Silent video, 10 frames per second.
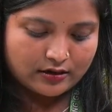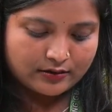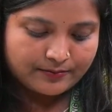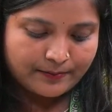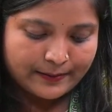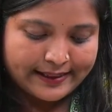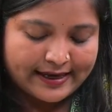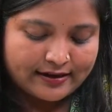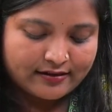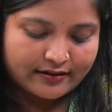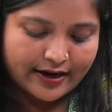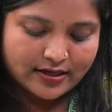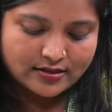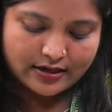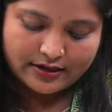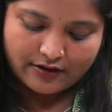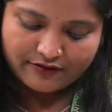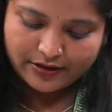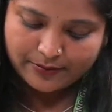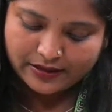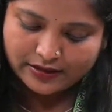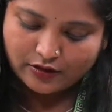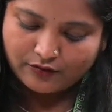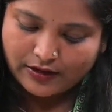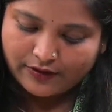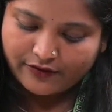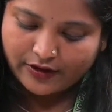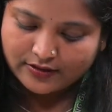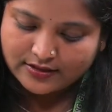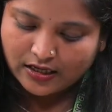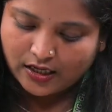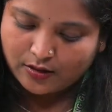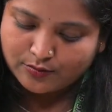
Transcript: legal rights and availability, welfare schemes